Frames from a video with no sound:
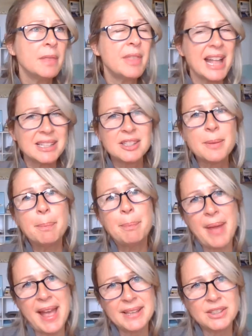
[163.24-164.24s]
That's the
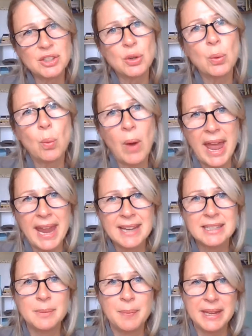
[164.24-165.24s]
best way
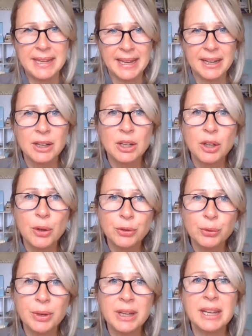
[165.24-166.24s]
to begin a
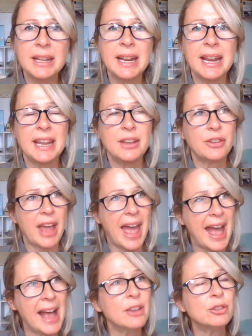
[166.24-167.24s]
close reading, is
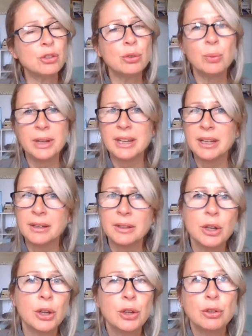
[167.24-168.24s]
as you're reading,
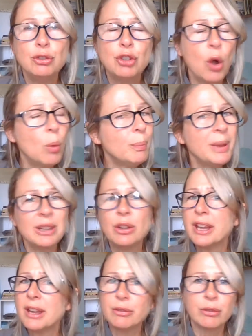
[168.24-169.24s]
don't be
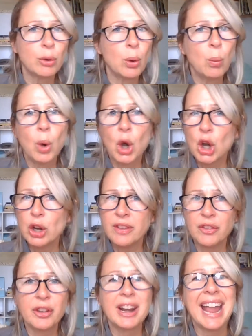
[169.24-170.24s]
looking for a word
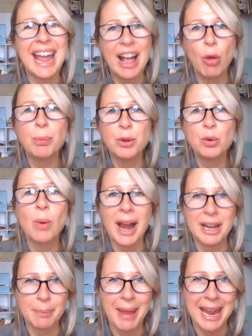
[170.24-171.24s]
that's going to help you
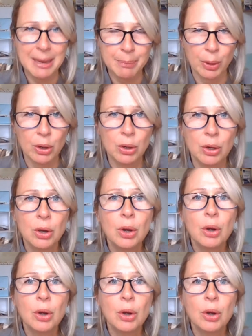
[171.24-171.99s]
write a paper.